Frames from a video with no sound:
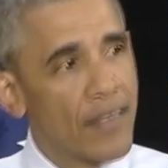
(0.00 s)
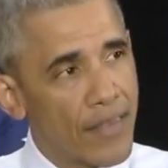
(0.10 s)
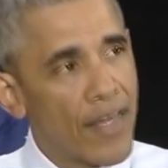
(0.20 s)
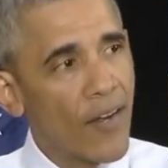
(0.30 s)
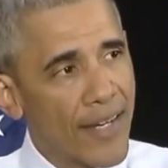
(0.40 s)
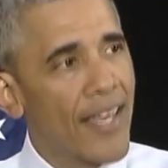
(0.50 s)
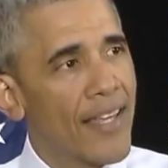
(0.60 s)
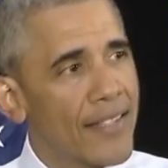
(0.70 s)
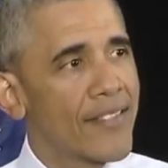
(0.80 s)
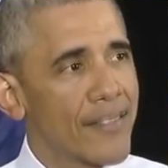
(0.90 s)
their
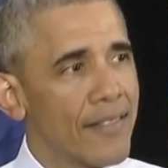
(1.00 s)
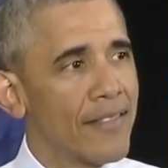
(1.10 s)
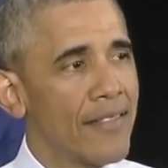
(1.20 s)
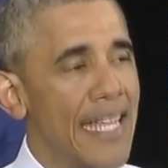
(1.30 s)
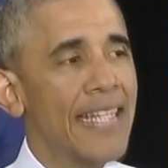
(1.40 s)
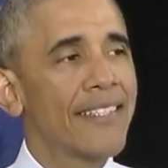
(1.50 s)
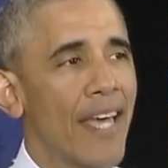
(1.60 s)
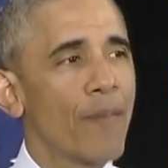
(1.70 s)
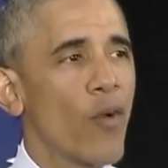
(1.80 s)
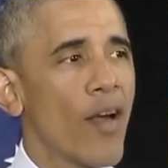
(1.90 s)
kids need
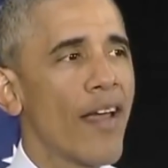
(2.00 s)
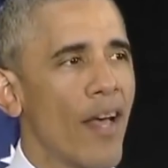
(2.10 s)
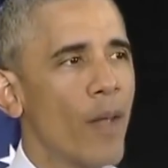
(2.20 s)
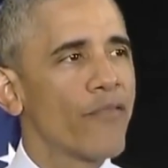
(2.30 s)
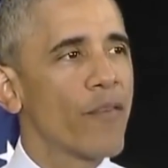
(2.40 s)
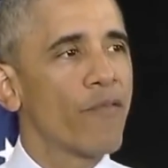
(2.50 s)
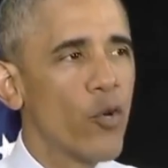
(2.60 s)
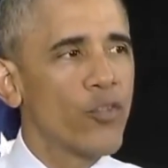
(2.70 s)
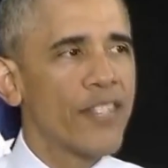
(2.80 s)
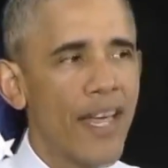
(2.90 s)
temporary help from
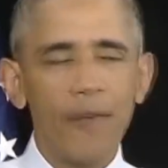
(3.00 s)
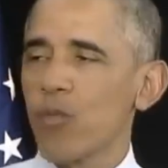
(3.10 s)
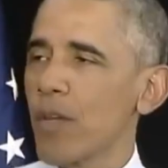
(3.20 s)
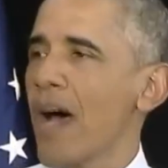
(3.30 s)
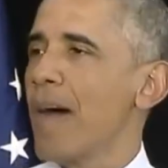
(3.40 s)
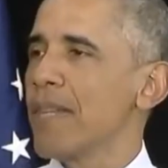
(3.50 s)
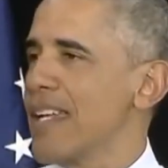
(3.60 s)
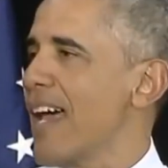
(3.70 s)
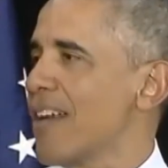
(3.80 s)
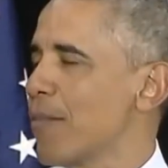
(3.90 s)
food stamps when mom and
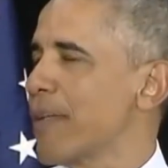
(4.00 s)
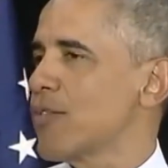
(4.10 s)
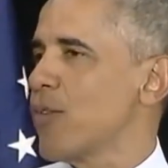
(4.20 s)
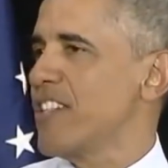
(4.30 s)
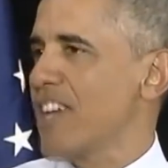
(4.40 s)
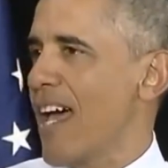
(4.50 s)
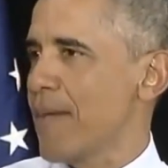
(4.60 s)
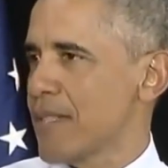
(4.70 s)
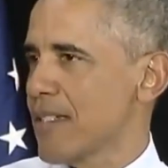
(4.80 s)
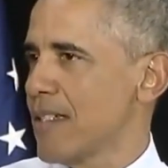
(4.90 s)
dad are between
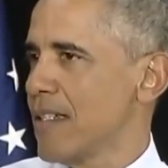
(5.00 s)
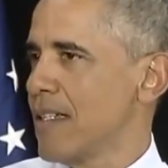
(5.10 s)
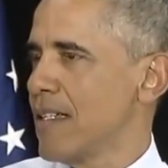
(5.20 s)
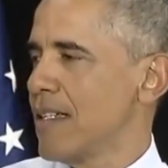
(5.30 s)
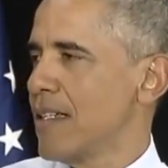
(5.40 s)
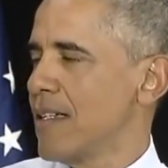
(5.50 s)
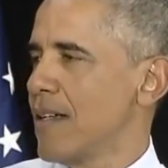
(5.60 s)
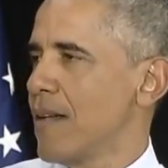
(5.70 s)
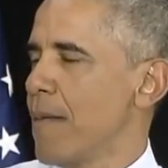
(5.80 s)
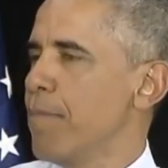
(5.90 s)
jobs.
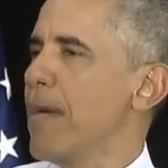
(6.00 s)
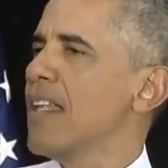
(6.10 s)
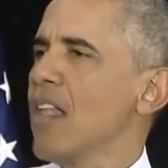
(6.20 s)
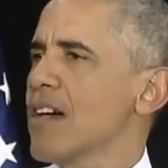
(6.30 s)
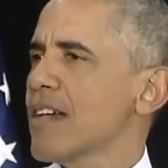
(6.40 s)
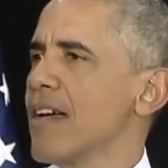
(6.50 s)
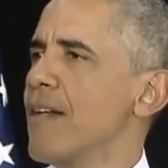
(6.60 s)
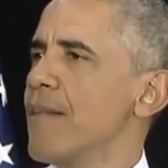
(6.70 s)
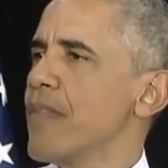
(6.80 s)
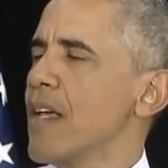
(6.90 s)
But look,
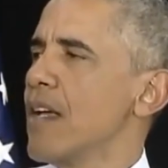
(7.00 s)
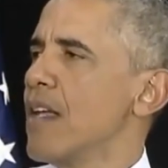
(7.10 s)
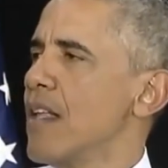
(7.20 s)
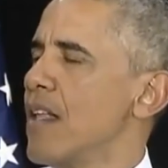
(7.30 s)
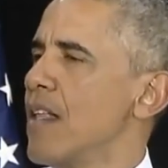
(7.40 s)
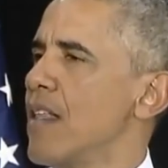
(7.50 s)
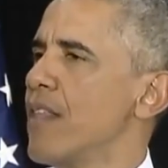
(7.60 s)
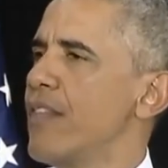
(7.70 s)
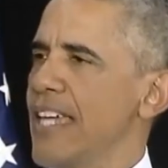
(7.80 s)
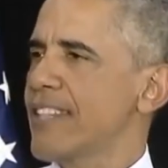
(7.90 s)

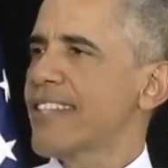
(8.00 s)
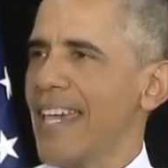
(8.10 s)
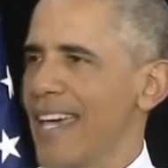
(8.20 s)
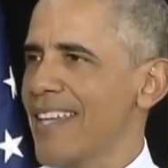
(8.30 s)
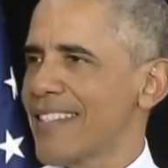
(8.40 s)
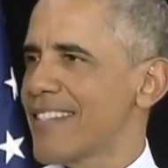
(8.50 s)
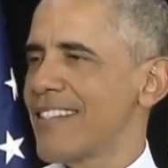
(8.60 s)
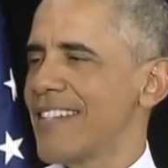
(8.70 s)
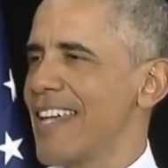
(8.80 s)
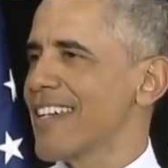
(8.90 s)
these kids
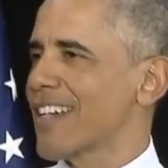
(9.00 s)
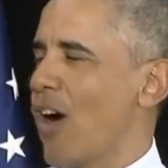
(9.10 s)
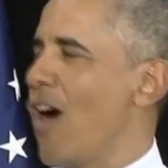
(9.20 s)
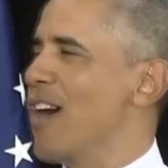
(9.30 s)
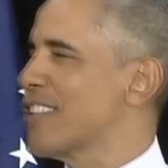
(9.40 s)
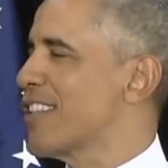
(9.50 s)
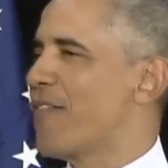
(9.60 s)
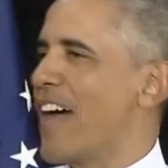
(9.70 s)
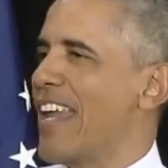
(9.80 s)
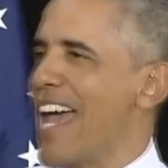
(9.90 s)
didn't cause the
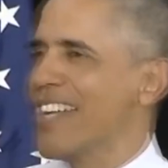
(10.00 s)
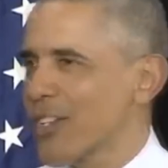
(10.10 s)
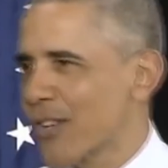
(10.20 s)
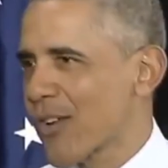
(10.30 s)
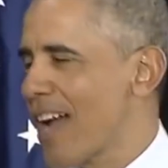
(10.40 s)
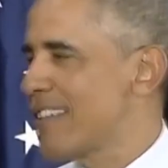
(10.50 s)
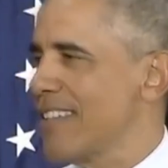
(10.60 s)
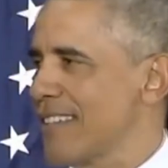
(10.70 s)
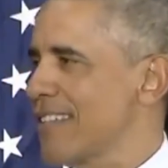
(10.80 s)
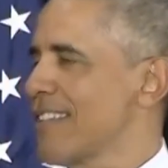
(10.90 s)
financial
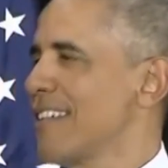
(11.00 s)
crisis.